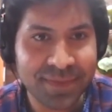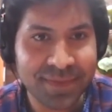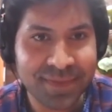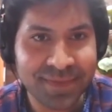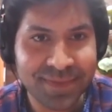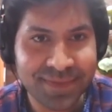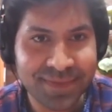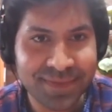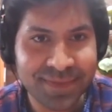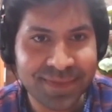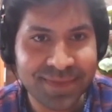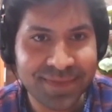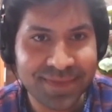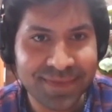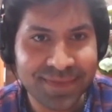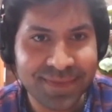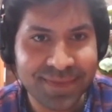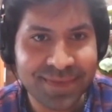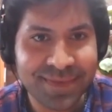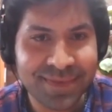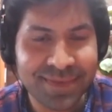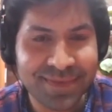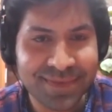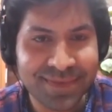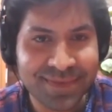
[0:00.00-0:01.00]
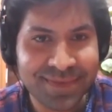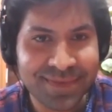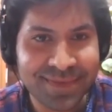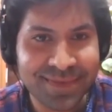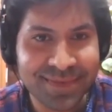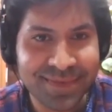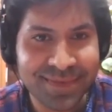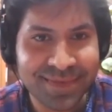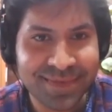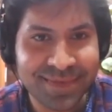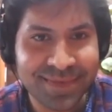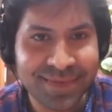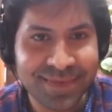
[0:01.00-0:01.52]

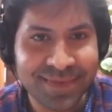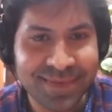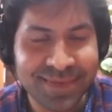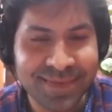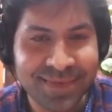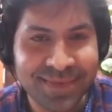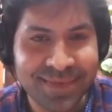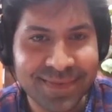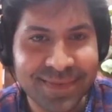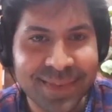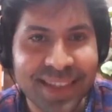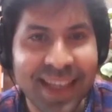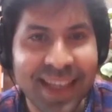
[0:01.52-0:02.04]
(silent)